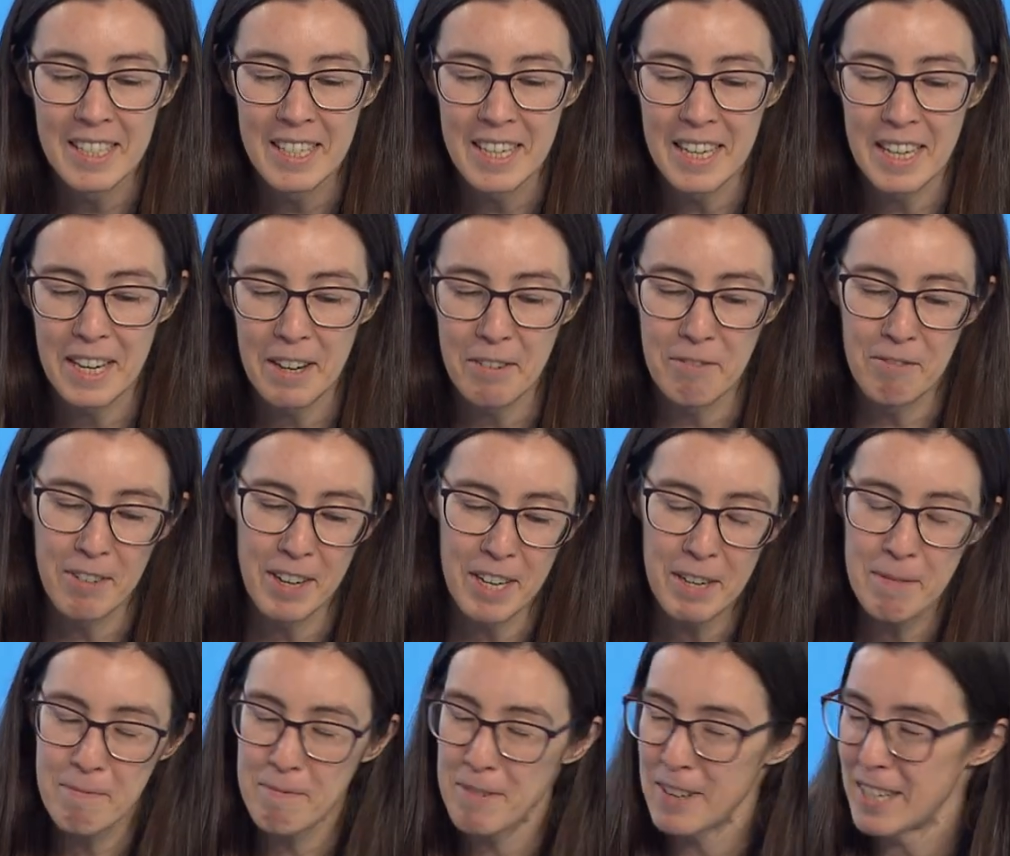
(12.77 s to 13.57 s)
And I'm
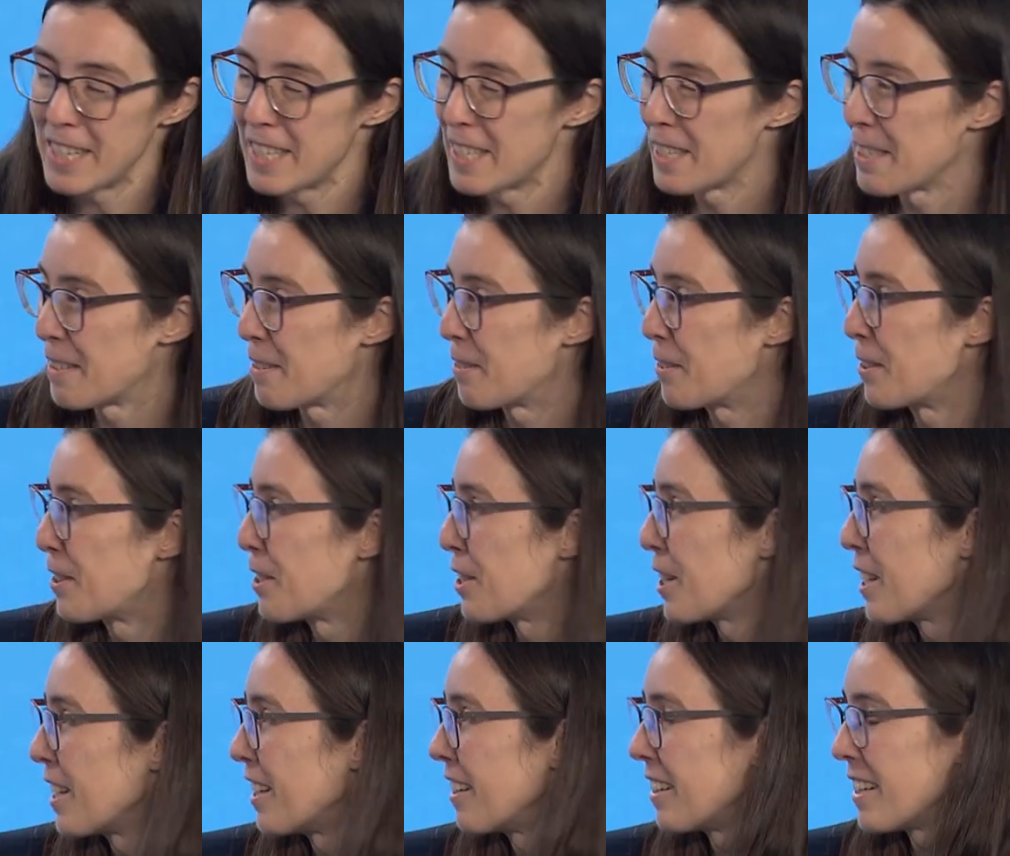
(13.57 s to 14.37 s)
very pleased to
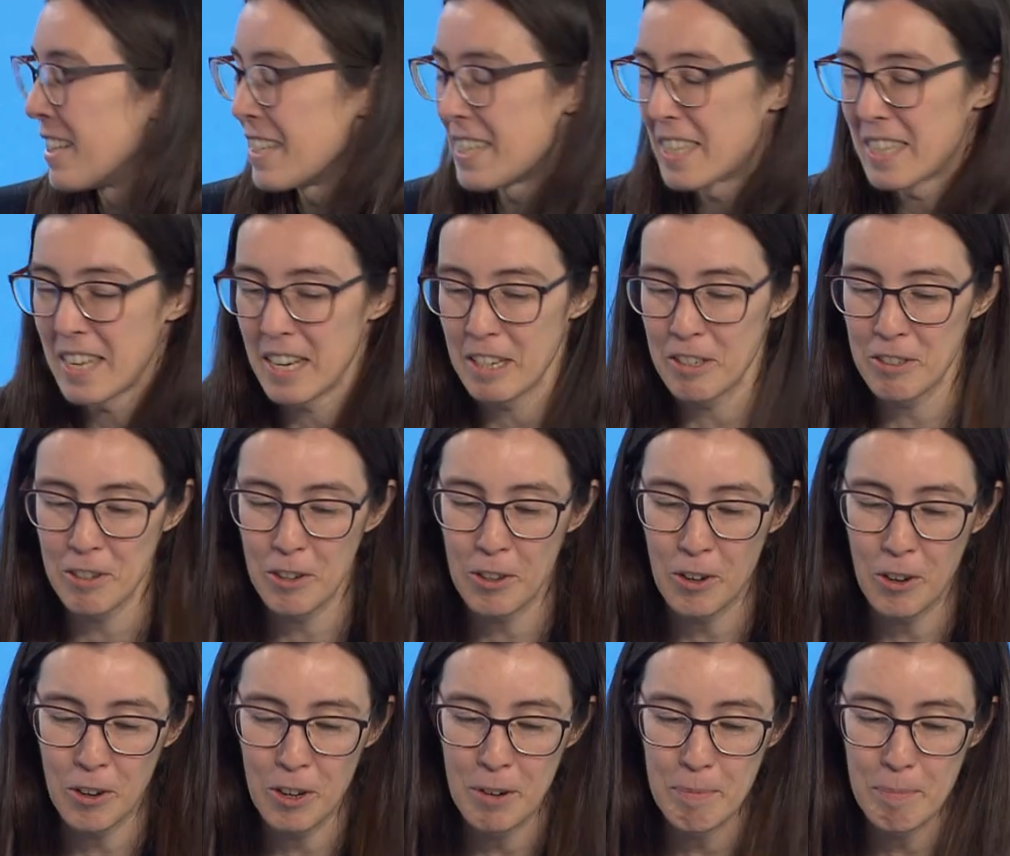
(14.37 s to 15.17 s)
chair this
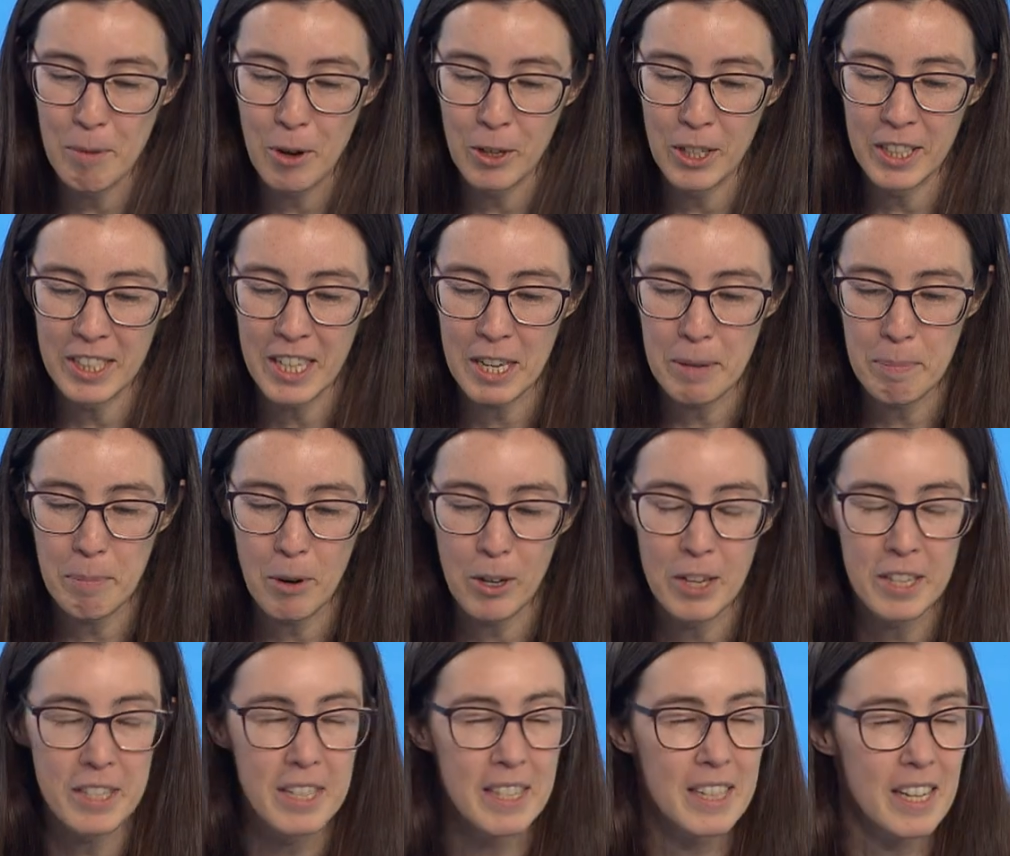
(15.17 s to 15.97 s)
session on monetary
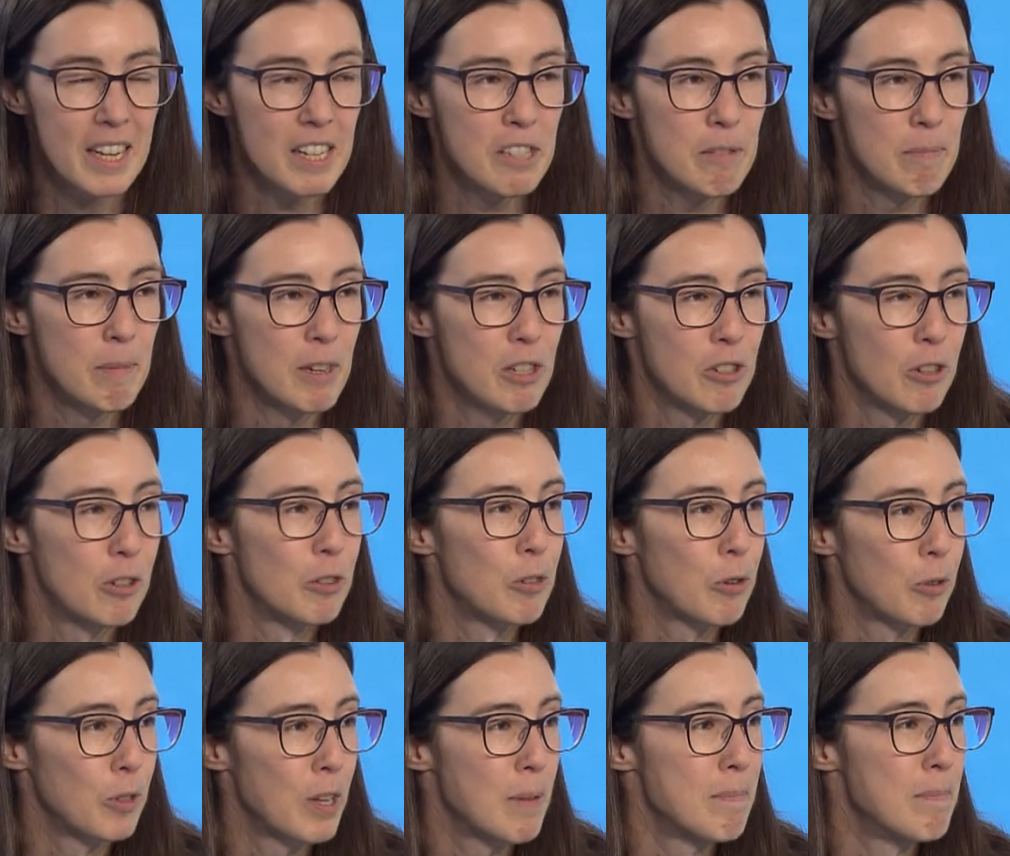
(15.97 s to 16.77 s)
policy transmission
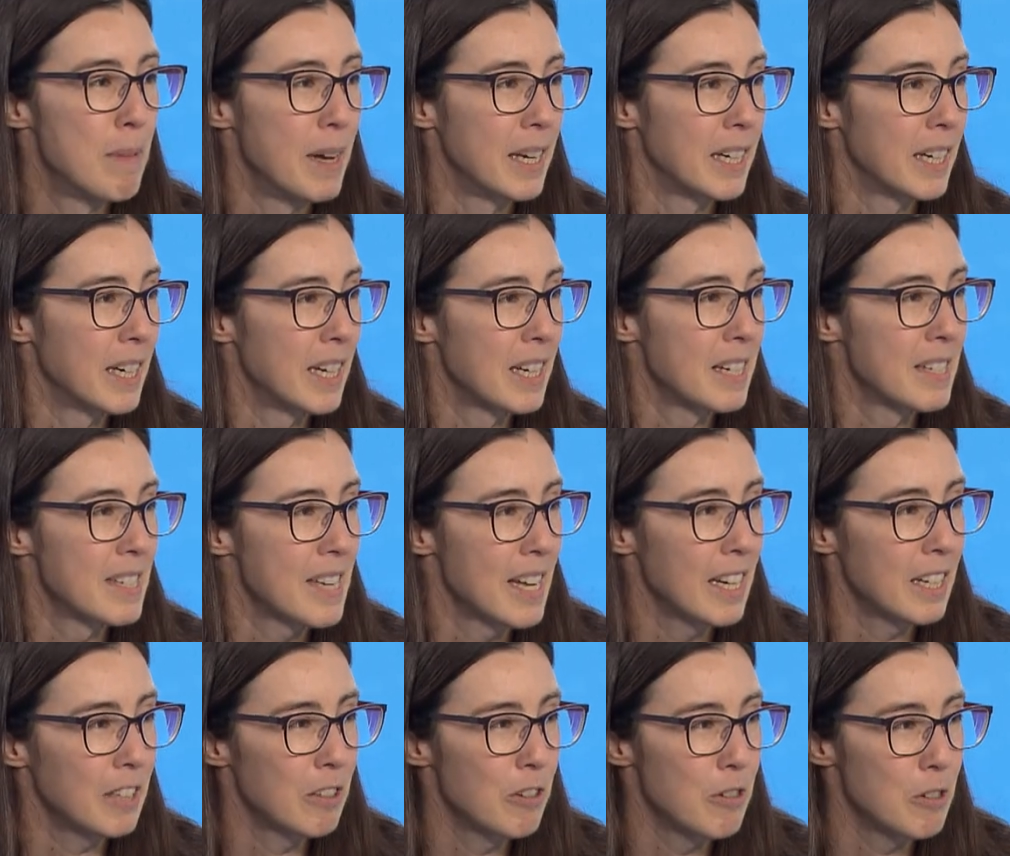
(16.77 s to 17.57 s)
through the banking
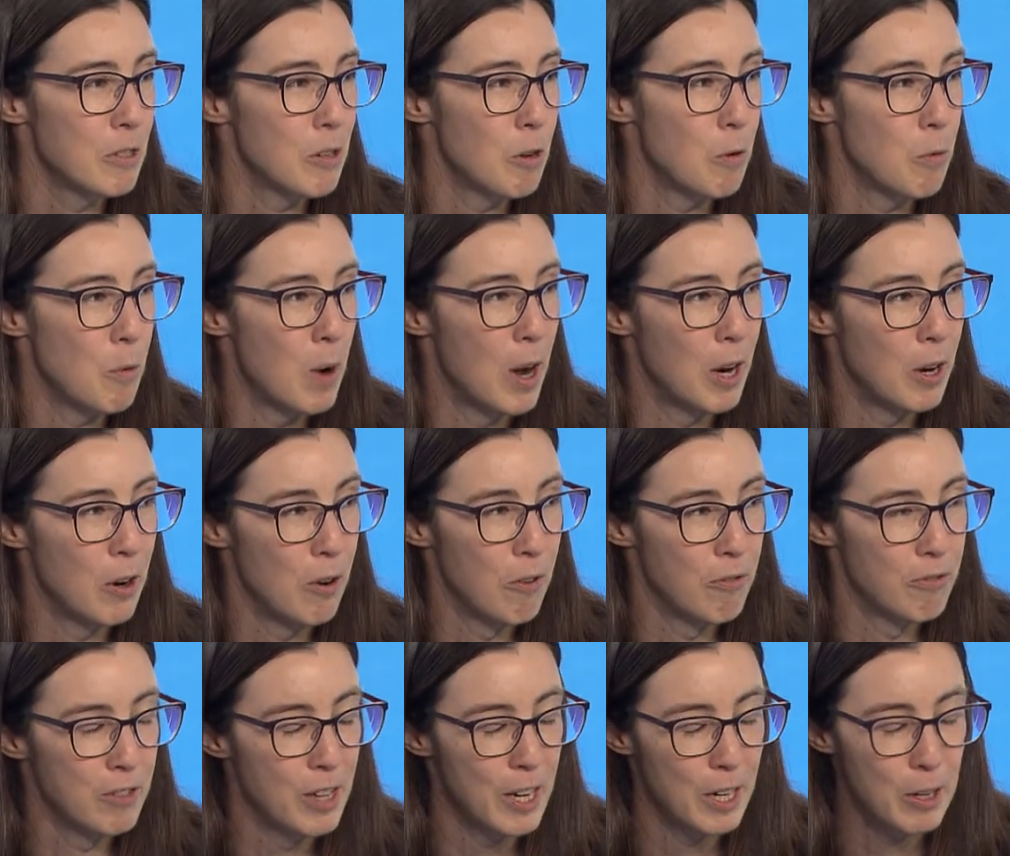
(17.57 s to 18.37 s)
sector, so one
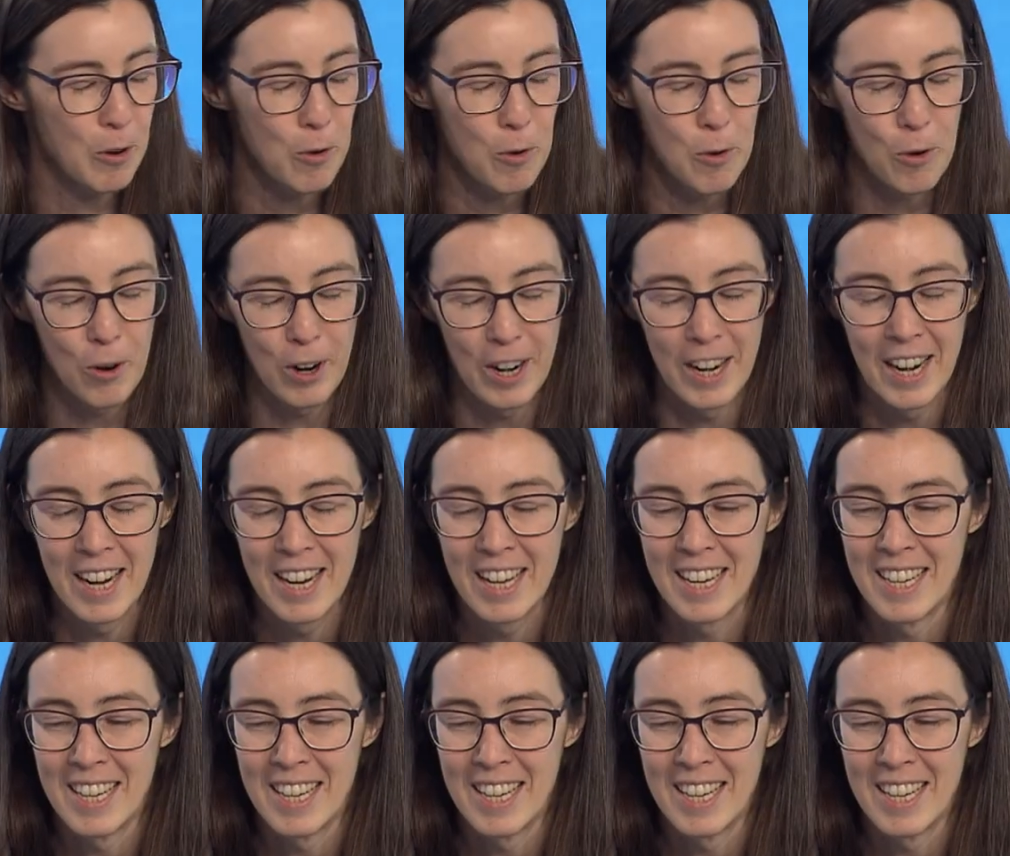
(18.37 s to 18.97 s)
of the core